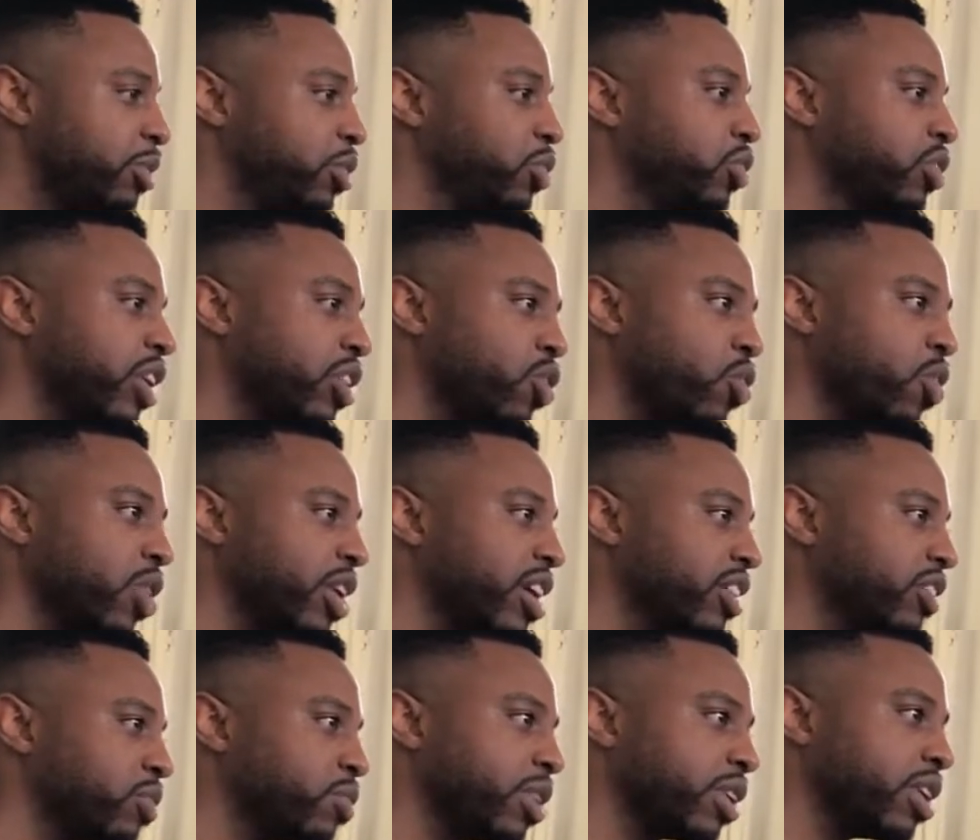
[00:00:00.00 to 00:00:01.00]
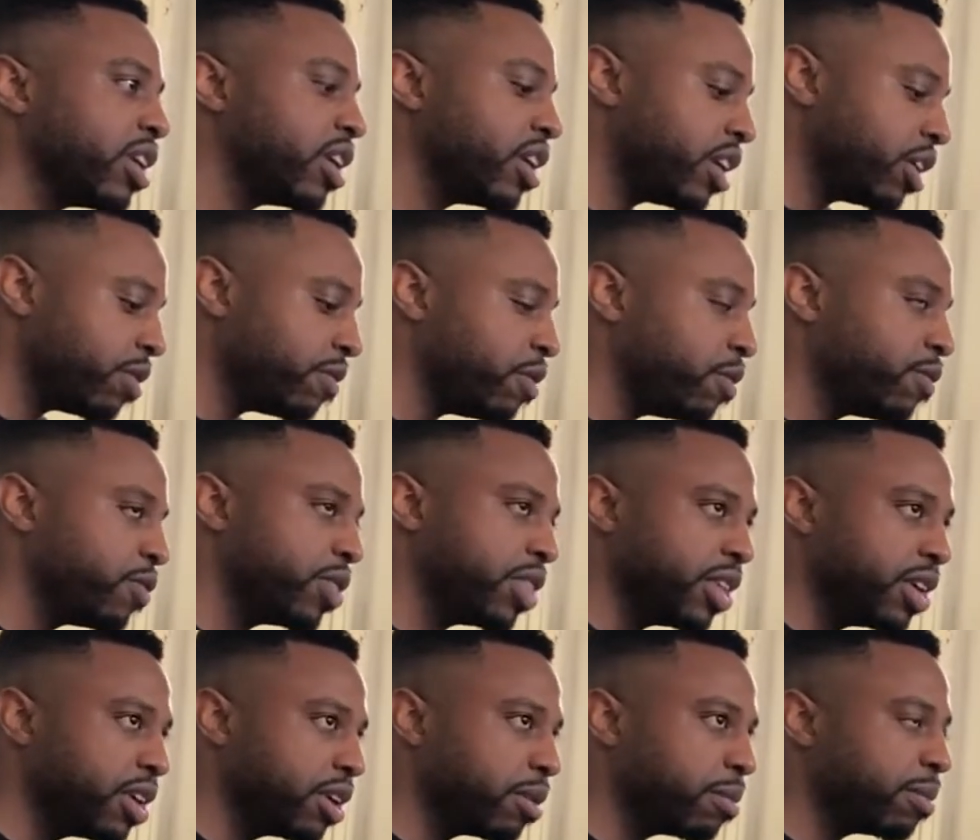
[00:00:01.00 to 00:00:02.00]
she was trying to organize an interview for
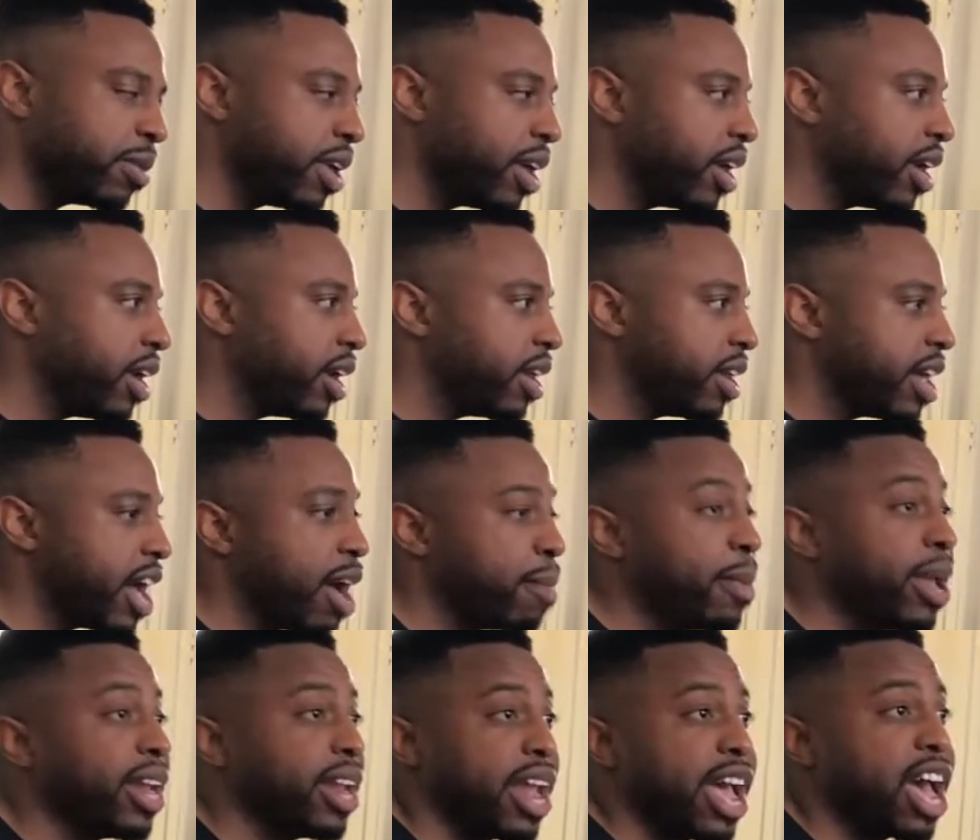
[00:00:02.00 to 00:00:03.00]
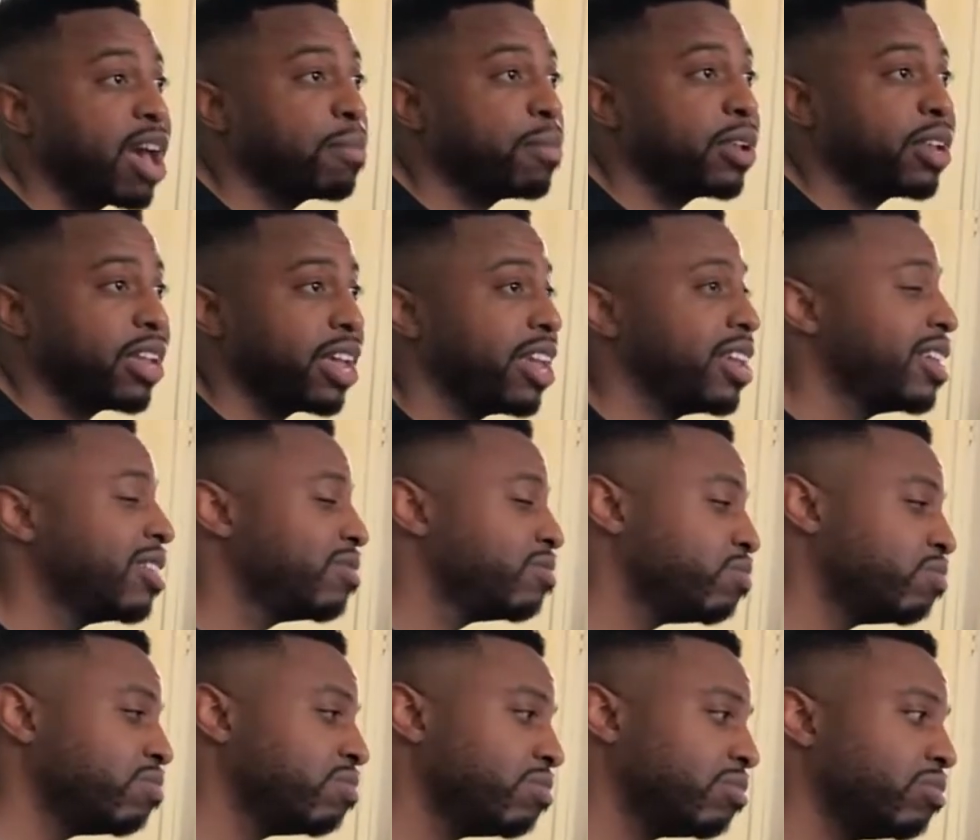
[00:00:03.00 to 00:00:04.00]
them, and I made it happen. And
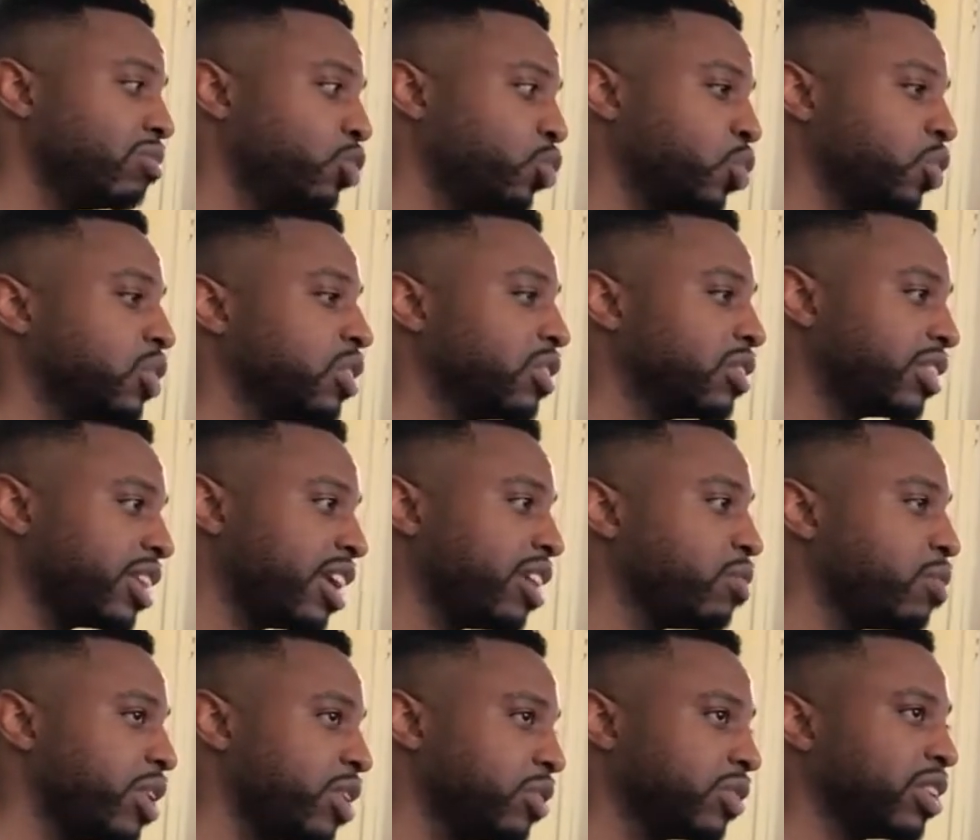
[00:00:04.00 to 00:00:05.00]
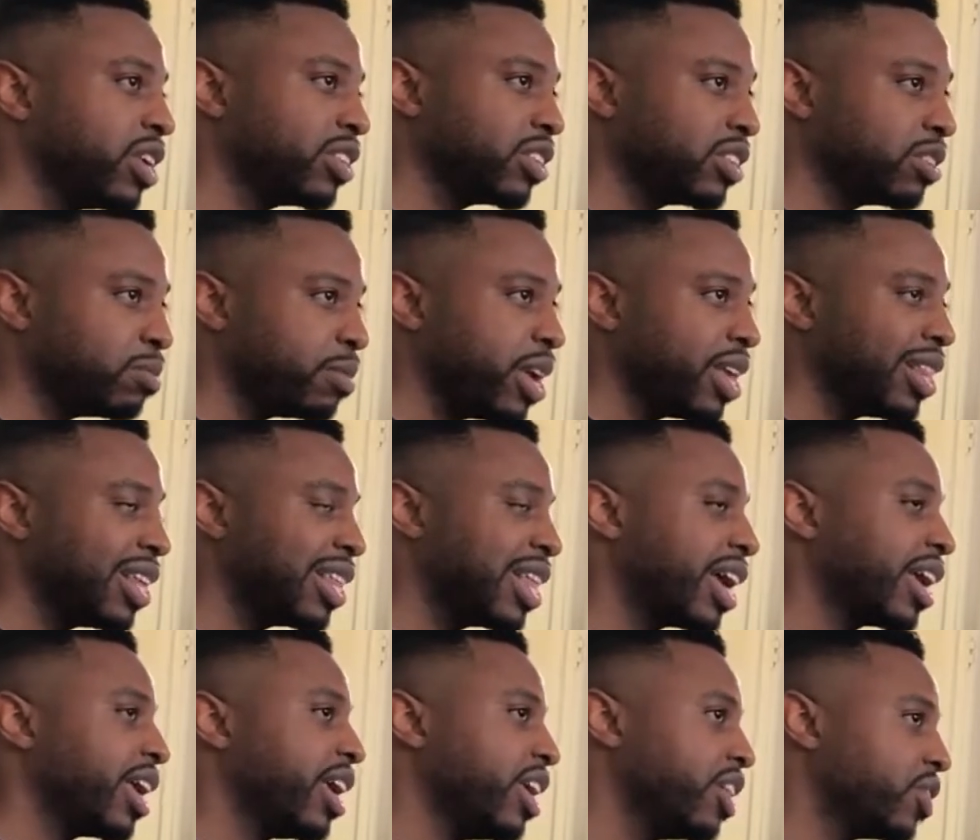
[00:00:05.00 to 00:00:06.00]
Georgia State radio station is mainly
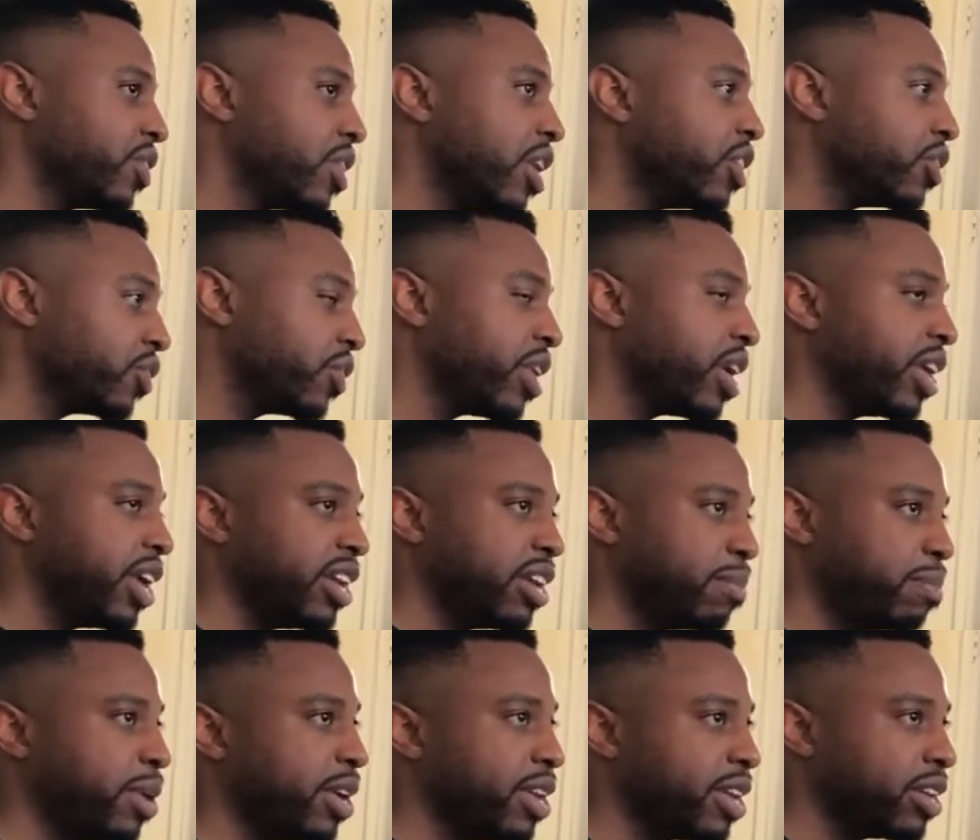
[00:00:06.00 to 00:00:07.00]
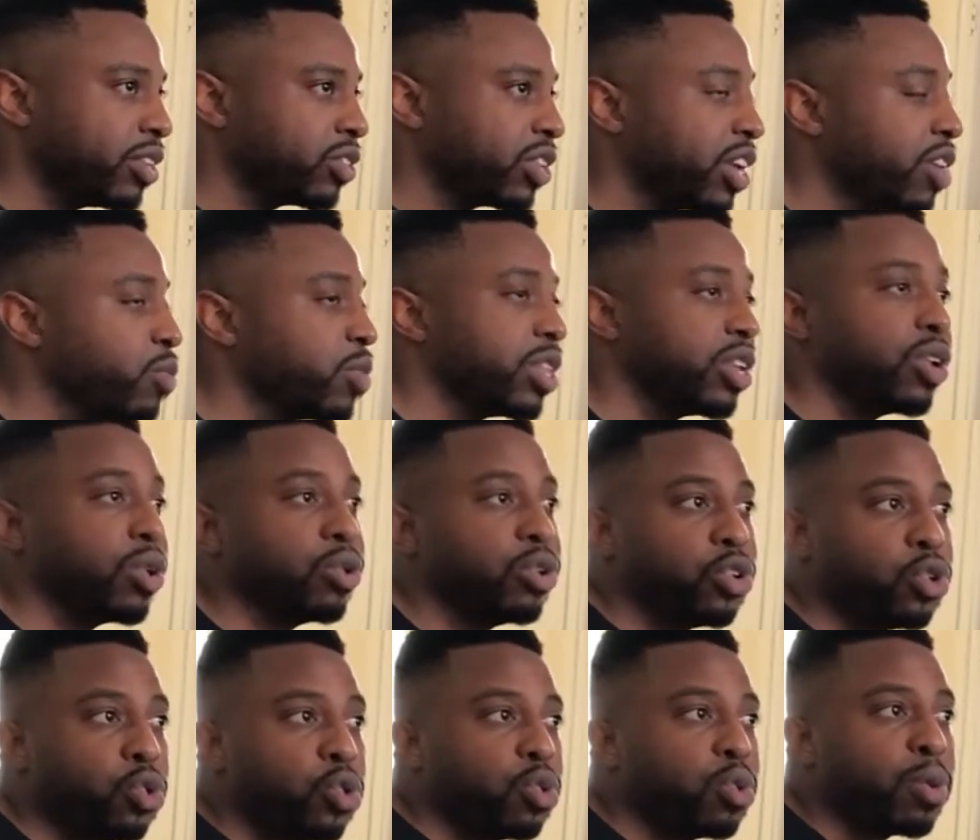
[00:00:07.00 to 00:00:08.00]
like underground independent, so they really
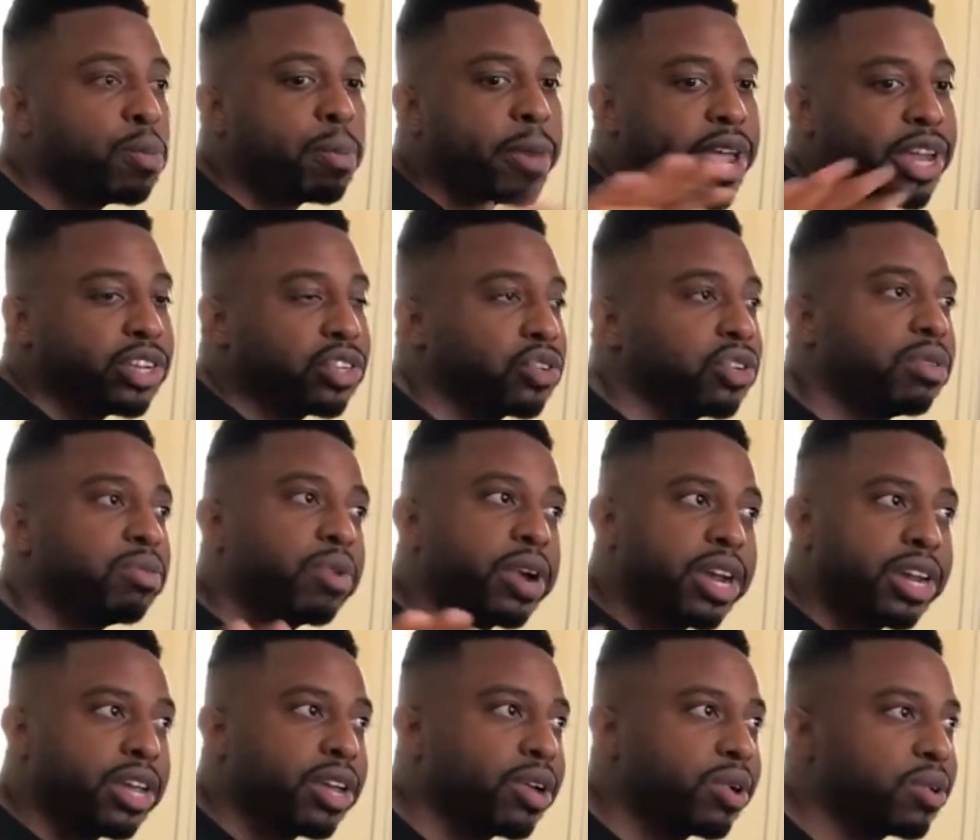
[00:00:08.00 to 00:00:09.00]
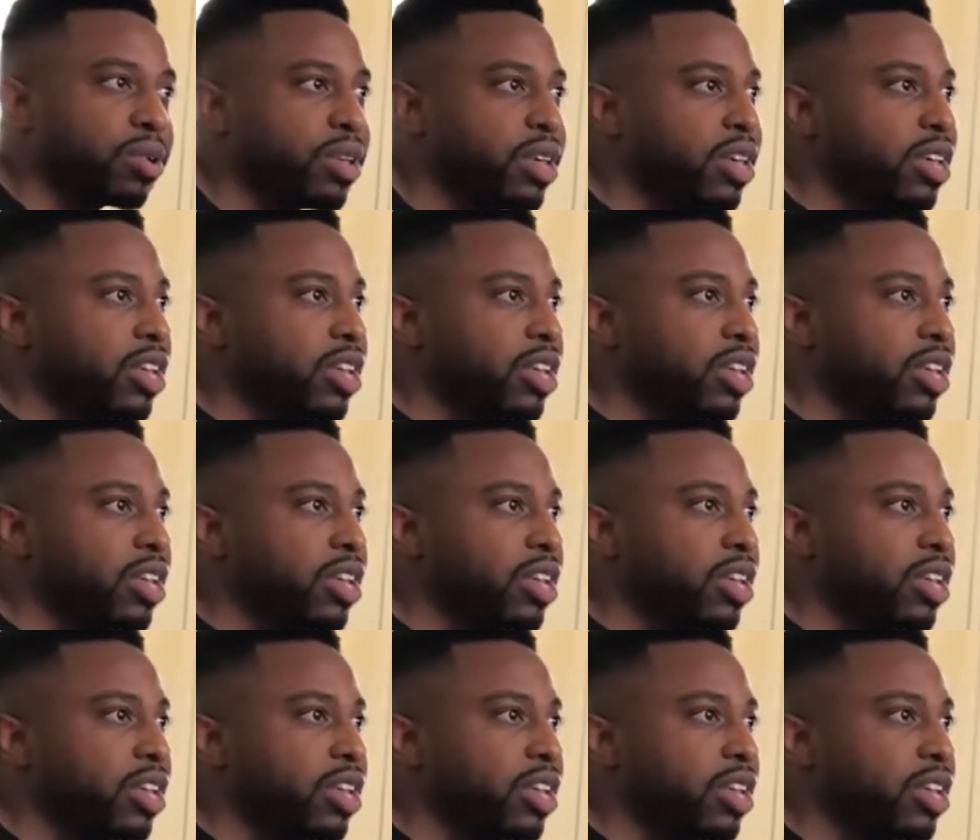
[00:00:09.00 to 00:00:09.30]
don't do mainstream radio.